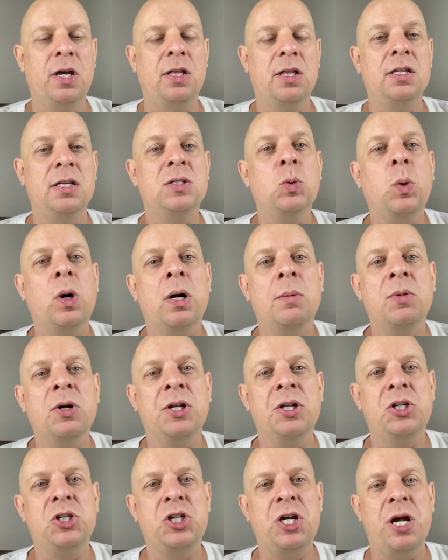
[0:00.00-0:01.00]
This is where I'm going
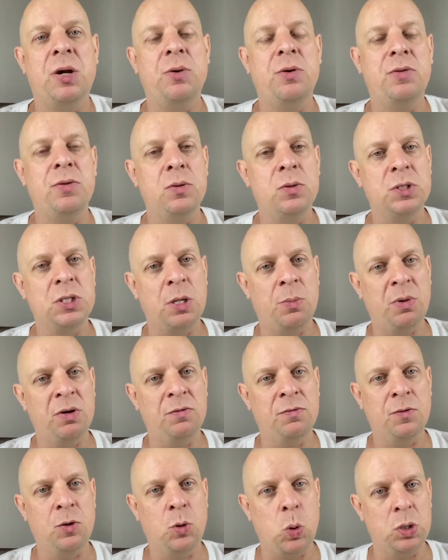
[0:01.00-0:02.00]
to share with you some
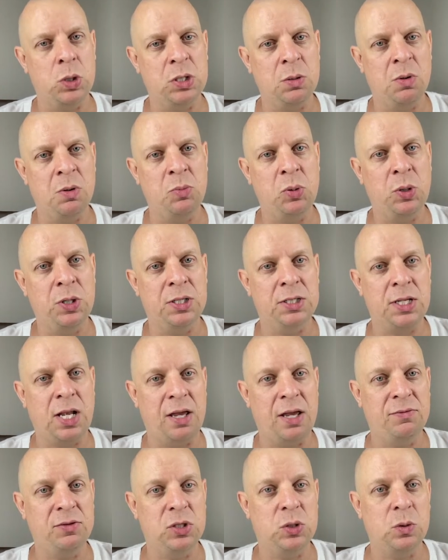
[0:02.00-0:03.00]
of Gautama Buddha's
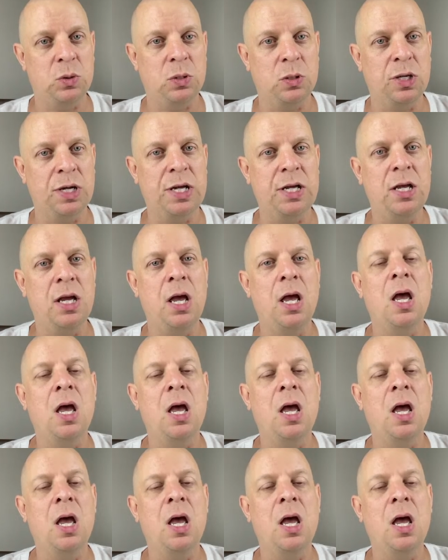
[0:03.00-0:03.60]
life story,